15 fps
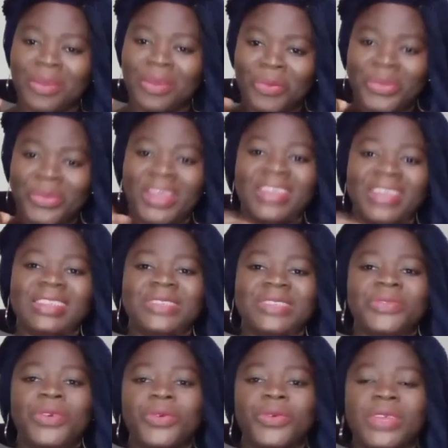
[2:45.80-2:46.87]
pay it
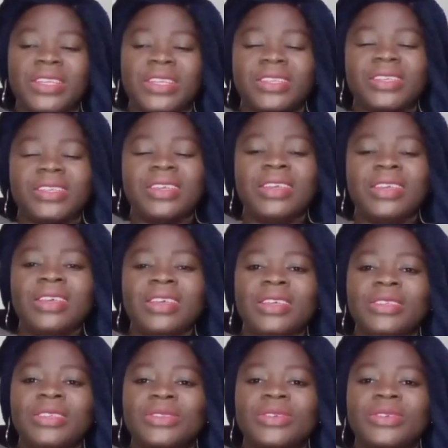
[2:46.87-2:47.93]
forward.
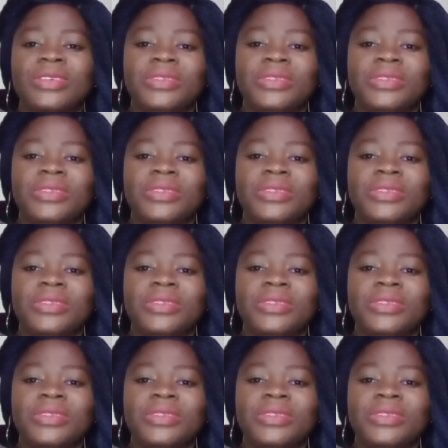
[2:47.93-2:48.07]
So